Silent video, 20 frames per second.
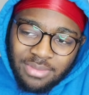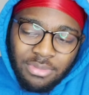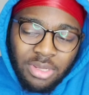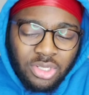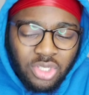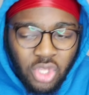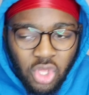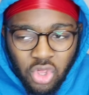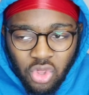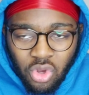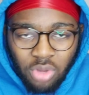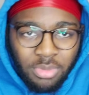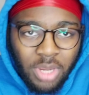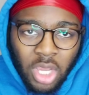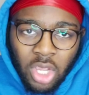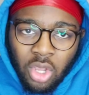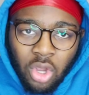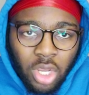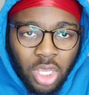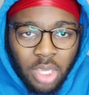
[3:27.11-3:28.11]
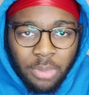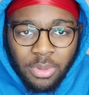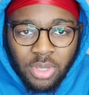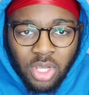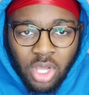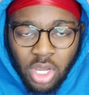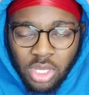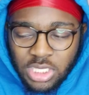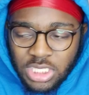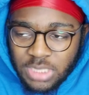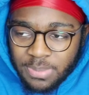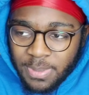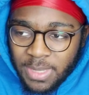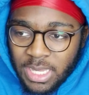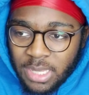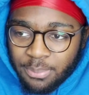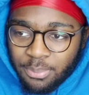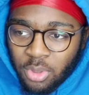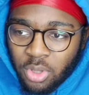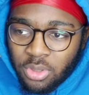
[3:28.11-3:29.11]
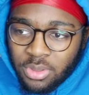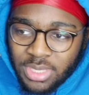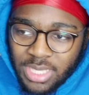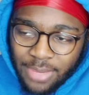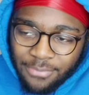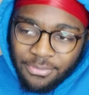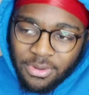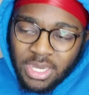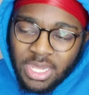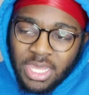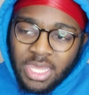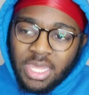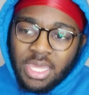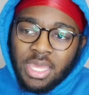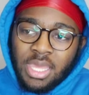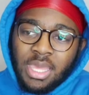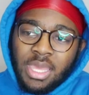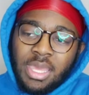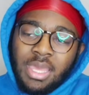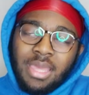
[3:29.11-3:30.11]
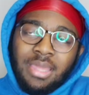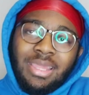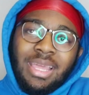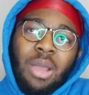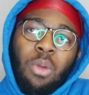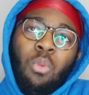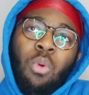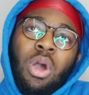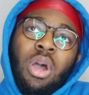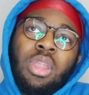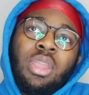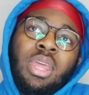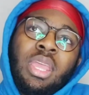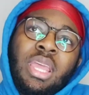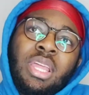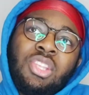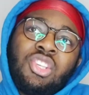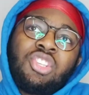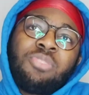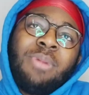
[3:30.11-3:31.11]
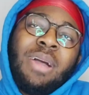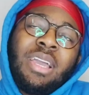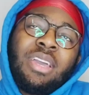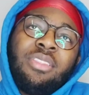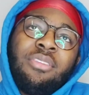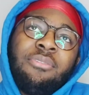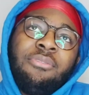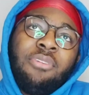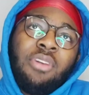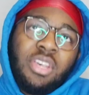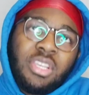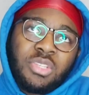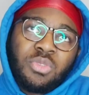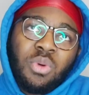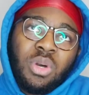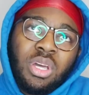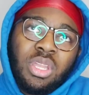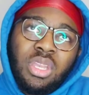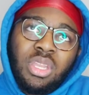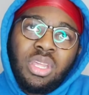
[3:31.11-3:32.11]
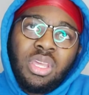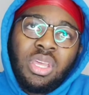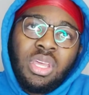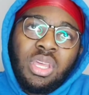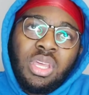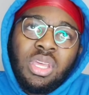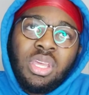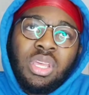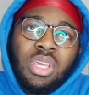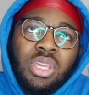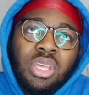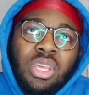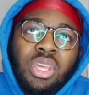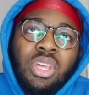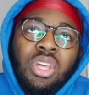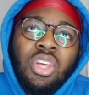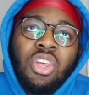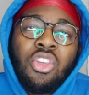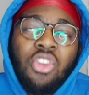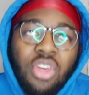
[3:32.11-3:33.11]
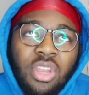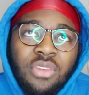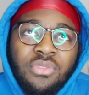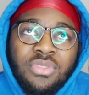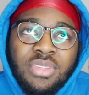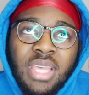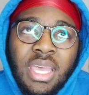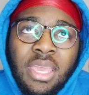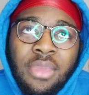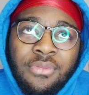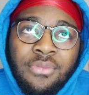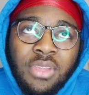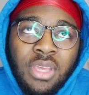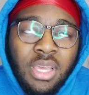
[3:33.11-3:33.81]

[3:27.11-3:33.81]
I'm not too sure. I'm not a goalkeeper. I can't speak. But definitely that one against Schmacker, the first one, should have saved.